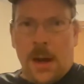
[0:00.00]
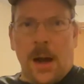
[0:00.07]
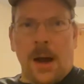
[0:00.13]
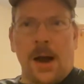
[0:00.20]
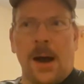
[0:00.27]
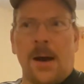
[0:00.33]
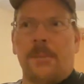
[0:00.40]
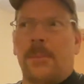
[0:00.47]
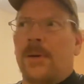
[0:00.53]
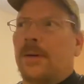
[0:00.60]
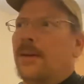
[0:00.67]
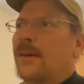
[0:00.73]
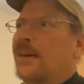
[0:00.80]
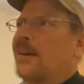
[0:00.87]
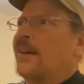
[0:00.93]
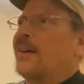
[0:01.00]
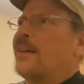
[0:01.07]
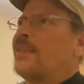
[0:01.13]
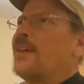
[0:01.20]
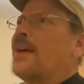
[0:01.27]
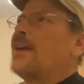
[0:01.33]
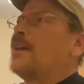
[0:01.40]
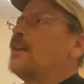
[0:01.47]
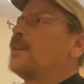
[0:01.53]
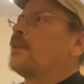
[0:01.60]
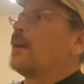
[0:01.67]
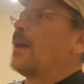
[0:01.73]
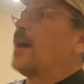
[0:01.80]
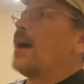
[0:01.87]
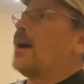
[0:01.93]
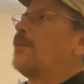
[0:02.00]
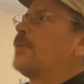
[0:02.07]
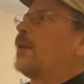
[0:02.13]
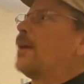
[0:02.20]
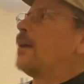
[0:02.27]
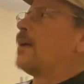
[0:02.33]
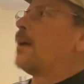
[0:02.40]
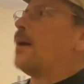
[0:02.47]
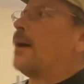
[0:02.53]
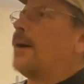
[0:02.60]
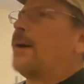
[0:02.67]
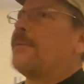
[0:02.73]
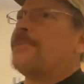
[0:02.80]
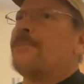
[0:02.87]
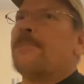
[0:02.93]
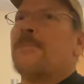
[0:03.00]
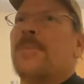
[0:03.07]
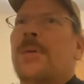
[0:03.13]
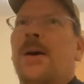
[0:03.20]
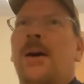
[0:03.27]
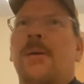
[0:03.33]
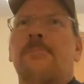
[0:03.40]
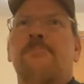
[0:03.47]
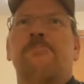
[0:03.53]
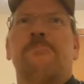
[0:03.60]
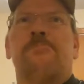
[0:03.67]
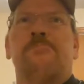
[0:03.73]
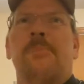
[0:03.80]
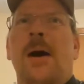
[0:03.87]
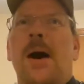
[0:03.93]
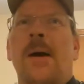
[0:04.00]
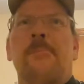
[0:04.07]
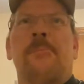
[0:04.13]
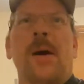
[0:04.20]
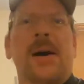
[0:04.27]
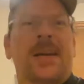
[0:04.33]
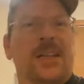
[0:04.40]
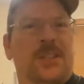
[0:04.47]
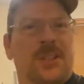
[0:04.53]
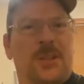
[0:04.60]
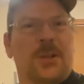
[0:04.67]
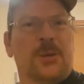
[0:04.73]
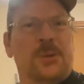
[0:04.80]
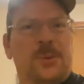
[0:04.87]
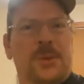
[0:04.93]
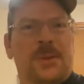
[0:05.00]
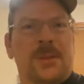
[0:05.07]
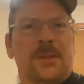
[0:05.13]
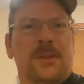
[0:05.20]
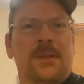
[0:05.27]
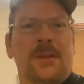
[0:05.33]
Um, they they have like a um, a, a bucket sluice,